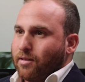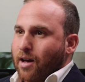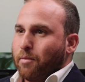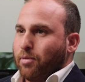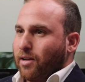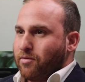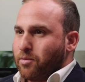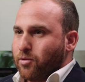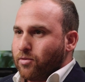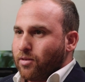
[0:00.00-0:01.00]

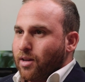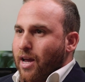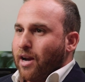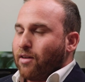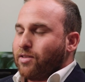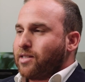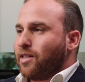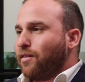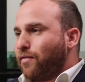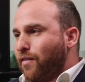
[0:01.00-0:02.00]
Unbelievable. And obviously
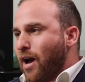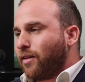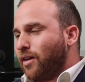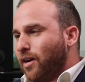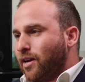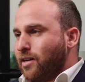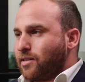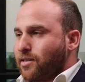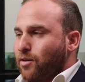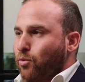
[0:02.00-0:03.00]
the fact that I
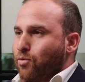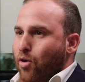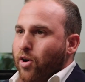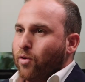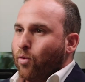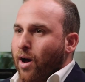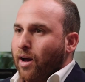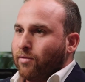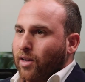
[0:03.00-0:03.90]
guess we rode a wave,